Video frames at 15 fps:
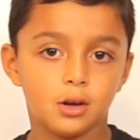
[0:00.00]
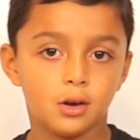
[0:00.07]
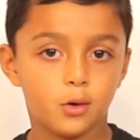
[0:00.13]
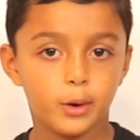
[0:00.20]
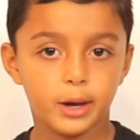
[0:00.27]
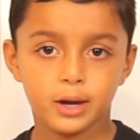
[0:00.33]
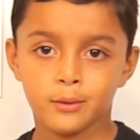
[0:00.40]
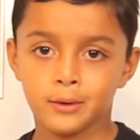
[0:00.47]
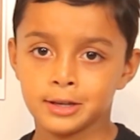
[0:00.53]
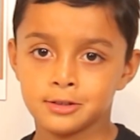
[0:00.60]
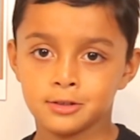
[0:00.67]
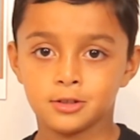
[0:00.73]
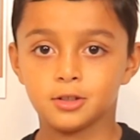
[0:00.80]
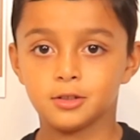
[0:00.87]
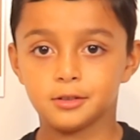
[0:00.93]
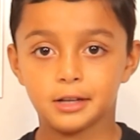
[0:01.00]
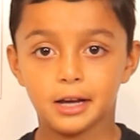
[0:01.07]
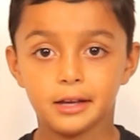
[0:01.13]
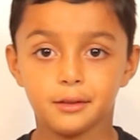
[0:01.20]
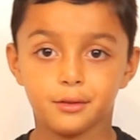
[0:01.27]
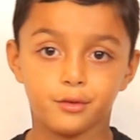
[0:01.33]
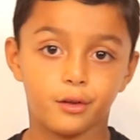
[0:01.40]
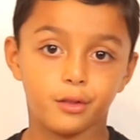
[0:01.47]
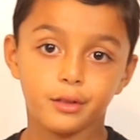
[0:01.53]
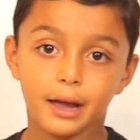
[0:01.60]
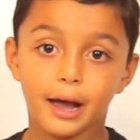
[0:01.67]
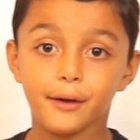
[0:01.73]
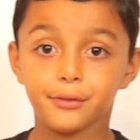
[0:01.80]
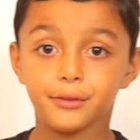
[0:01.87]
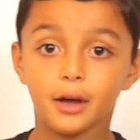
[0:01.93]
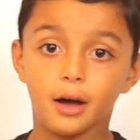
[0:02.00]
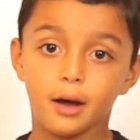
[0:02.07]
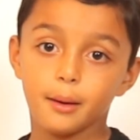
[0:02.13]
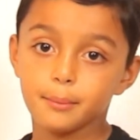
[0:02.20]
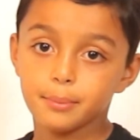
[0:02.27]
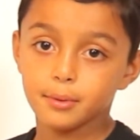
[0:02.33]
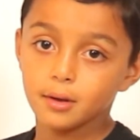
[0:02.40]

and a quick way to do that is just count up.